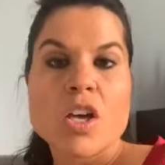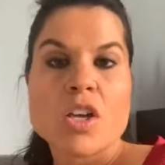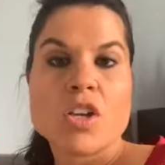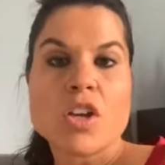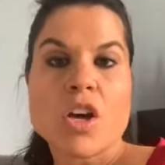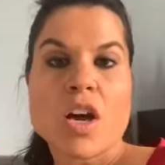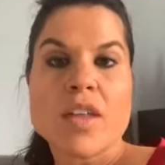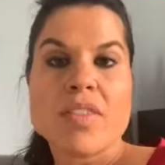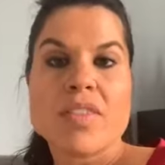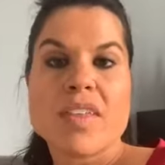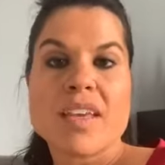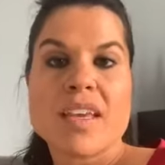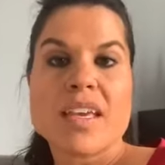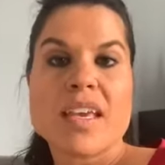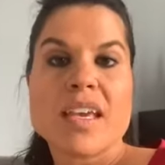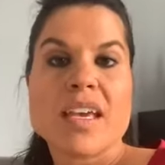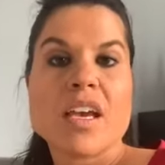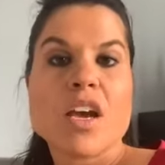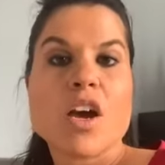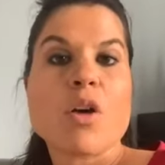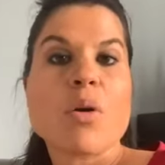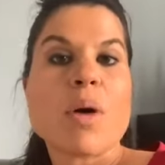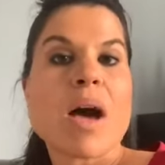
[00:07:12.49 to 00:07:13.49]
not
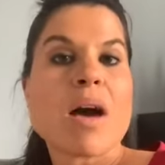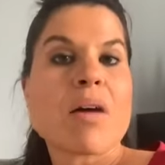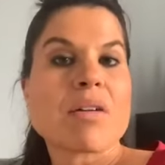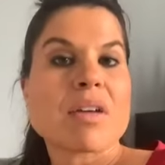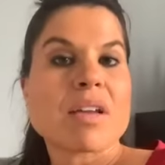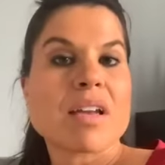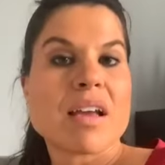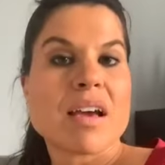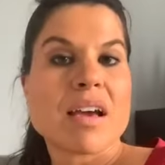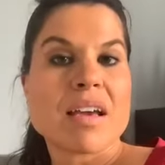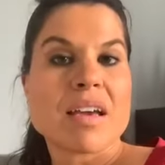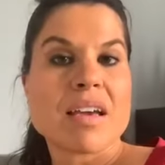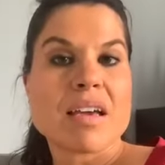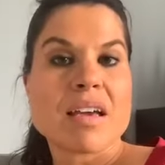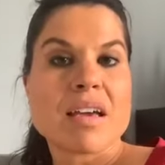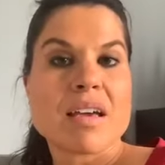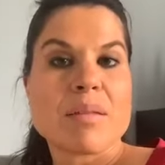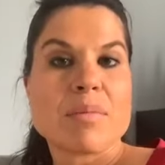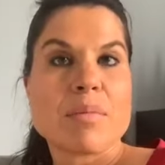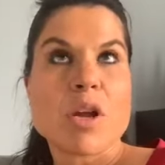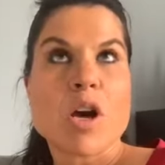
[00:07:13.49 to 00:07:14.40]
thinking, oh, how can I, um,